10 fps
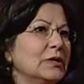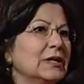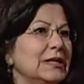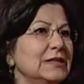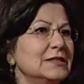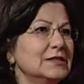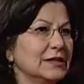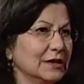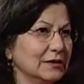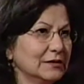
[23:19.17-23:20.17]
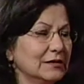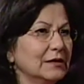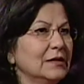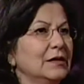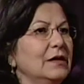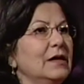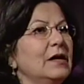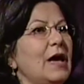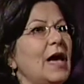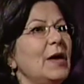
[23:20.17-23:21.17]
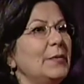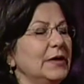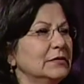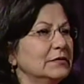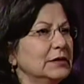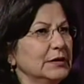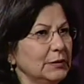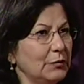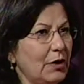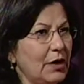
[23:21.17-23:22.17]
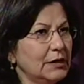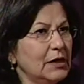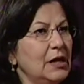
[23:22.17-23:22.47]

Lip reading: cleansing happened in Iran.